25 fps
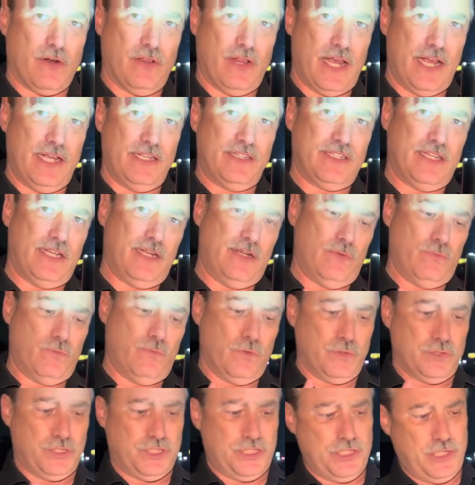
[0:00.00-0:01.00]
lights and
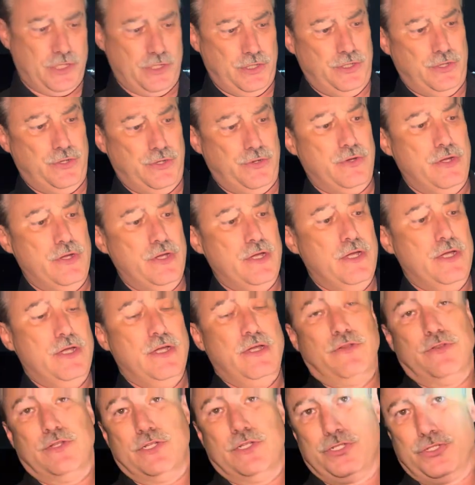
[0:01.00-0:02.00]
we'll show you
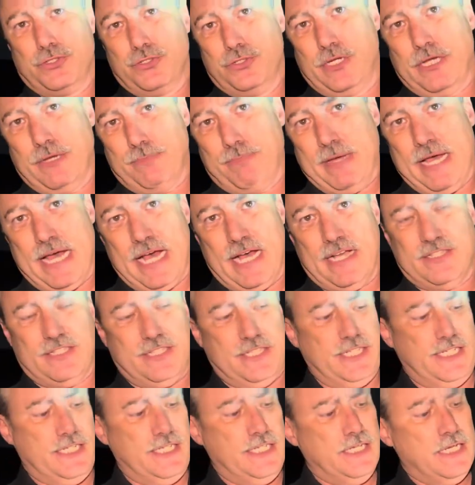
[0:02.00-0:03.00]
the true
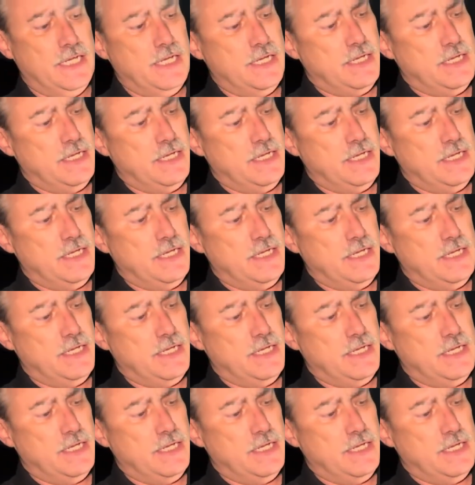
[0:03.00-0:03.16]
capacity